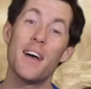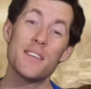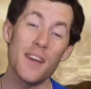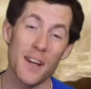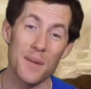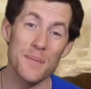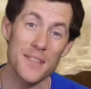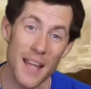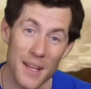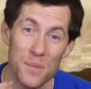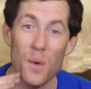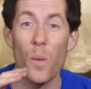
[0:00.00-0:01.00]
a
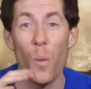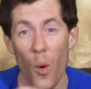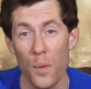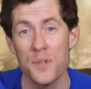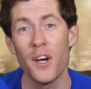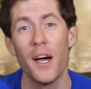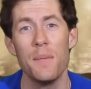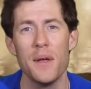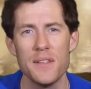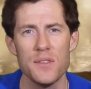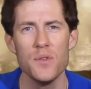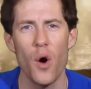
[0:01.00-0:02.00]
circumstance where Warp Time
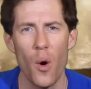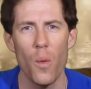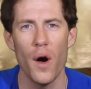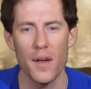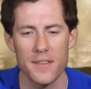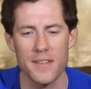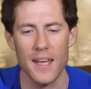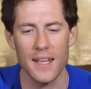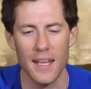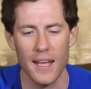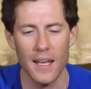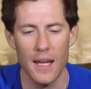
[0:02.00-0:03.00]
is not worth
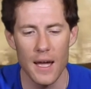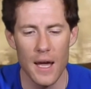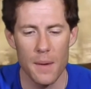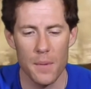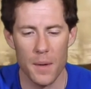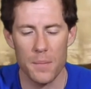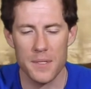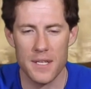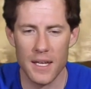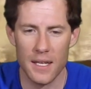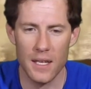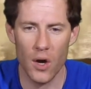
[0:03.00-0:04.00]
taking, but
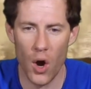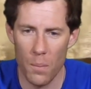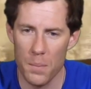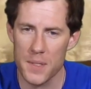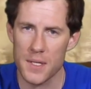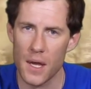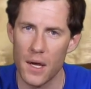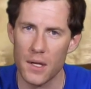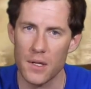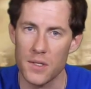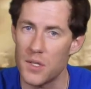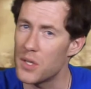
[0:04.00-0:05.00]
particularly on
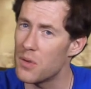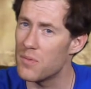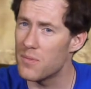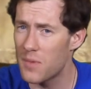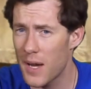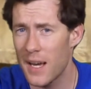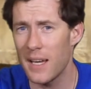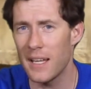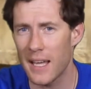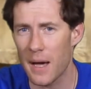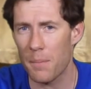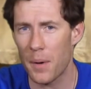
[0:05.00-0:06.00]
Berserkers, you can really
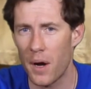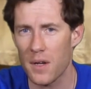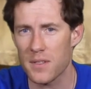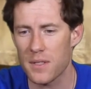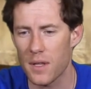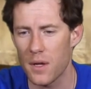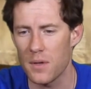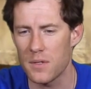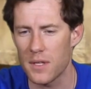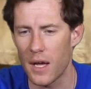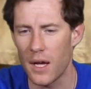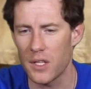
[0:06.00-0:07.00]
get past those
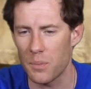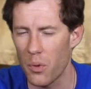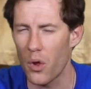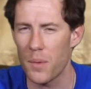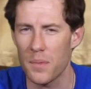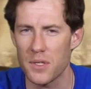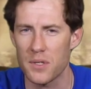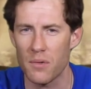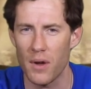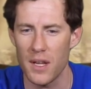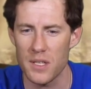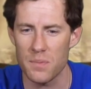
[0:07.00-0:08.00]
deployment
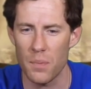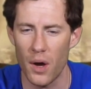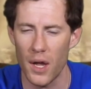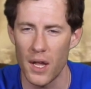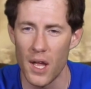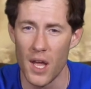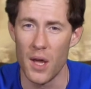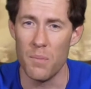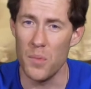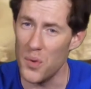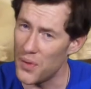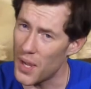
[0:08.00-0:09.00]
screens by
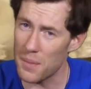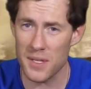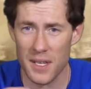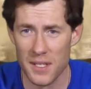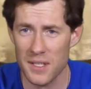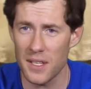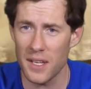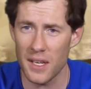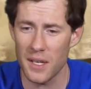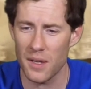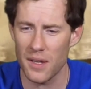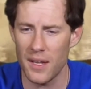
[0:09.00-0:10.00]
moving up your 6 in
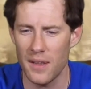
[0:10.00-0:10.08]
the